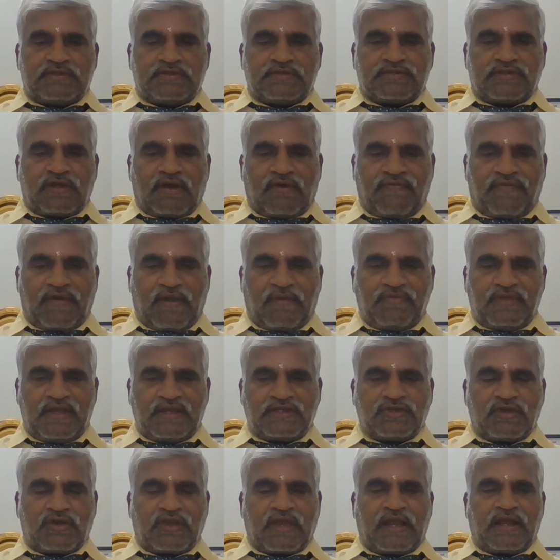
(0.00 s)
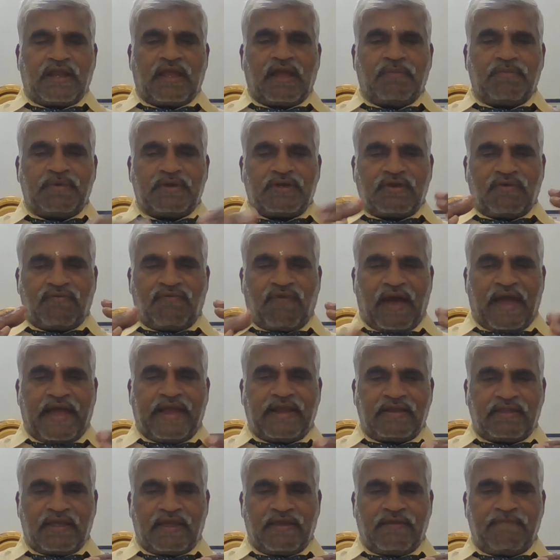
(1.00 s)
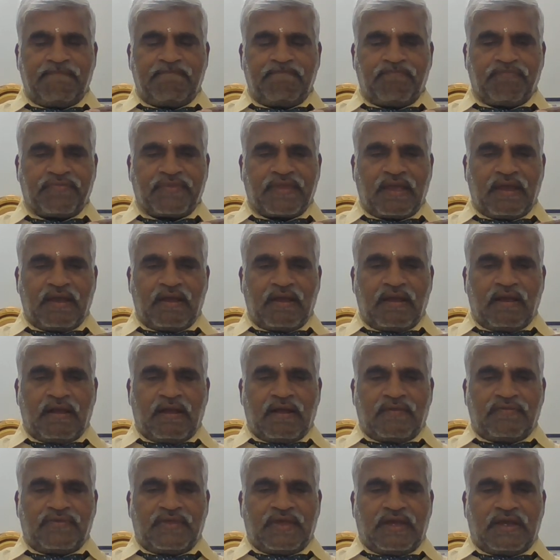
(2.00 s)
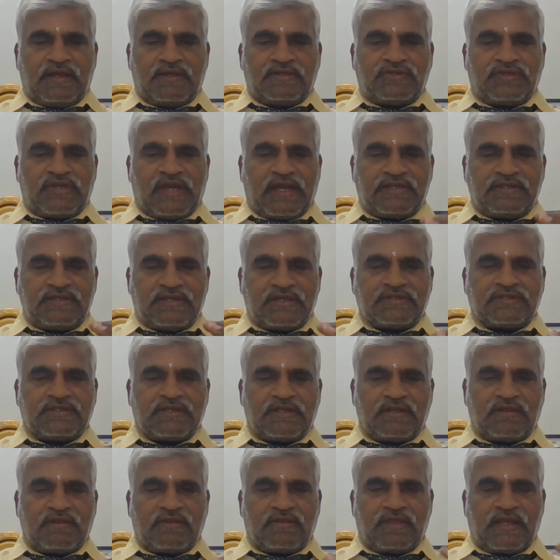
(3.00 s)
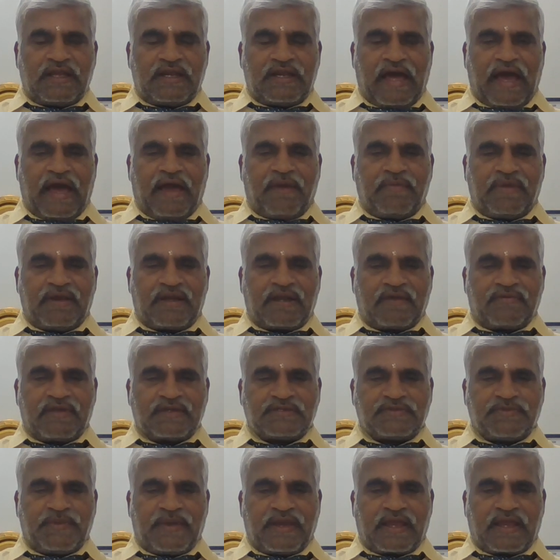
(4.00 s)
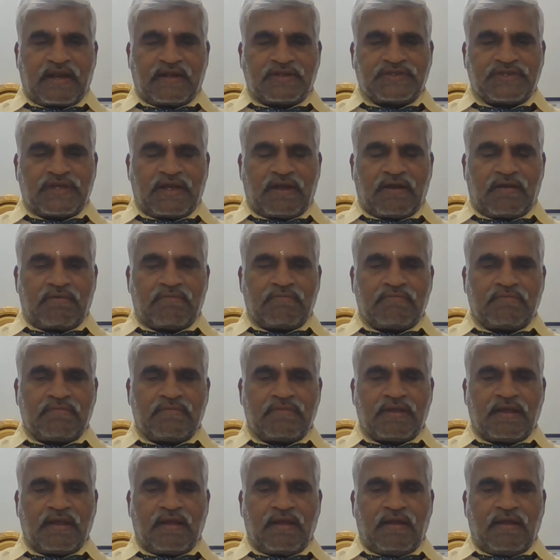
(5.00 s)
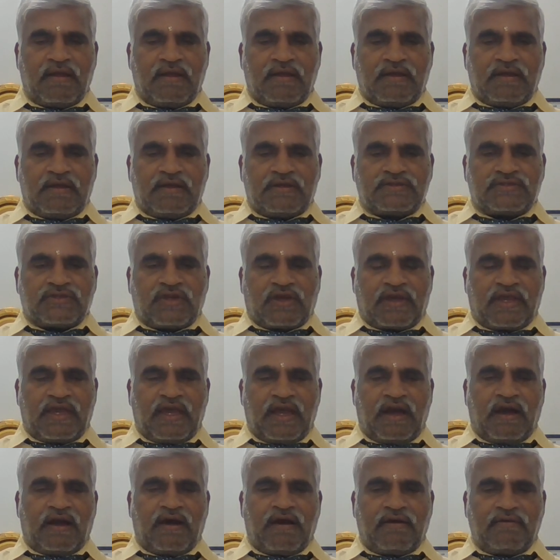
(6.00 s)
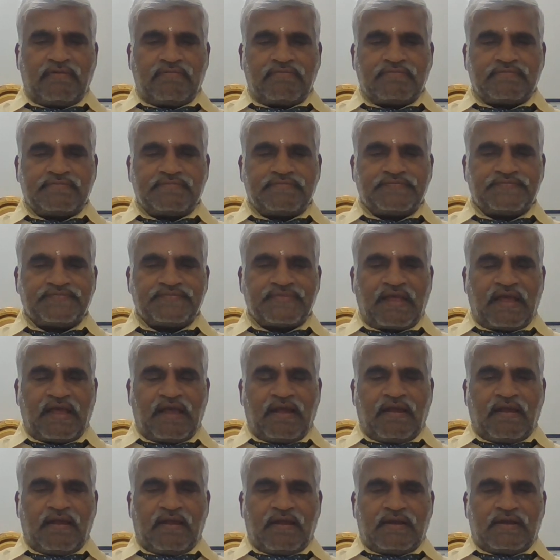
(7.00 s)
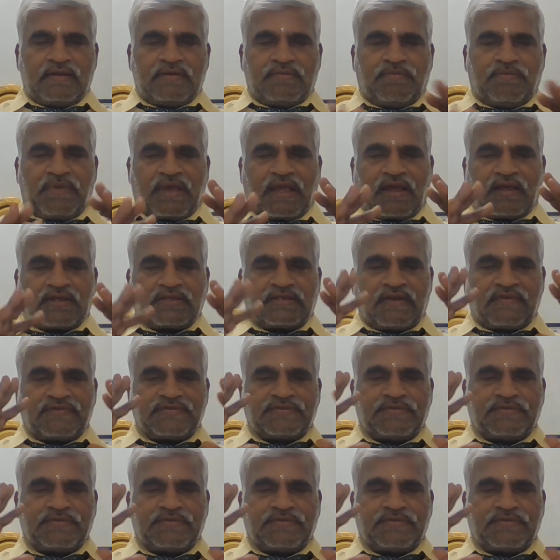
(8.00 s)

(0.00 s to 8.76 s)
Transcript: So from this you can able to find the changes in the diameter of the spherical shell. So here Because of